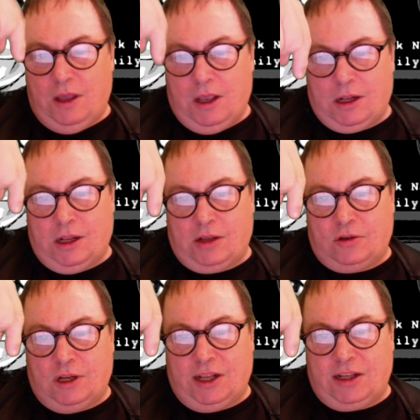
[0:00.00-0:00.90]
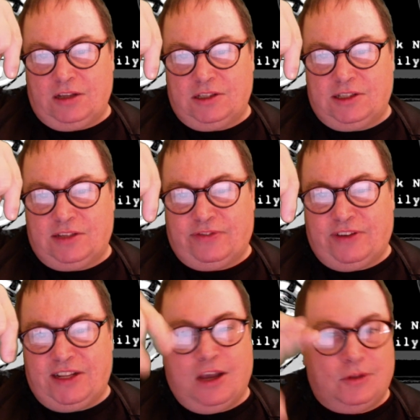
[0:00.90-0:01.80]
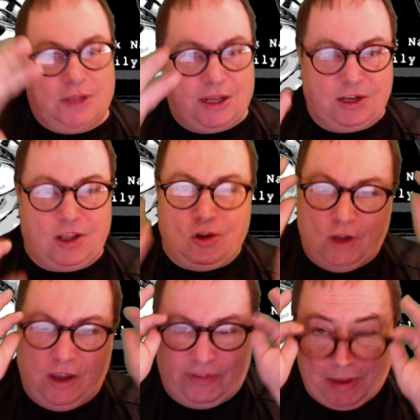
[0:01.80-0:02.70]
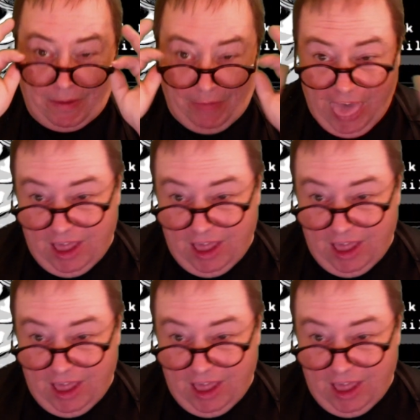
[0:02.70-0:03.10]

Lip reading: click on the link under this video. That'll go live at about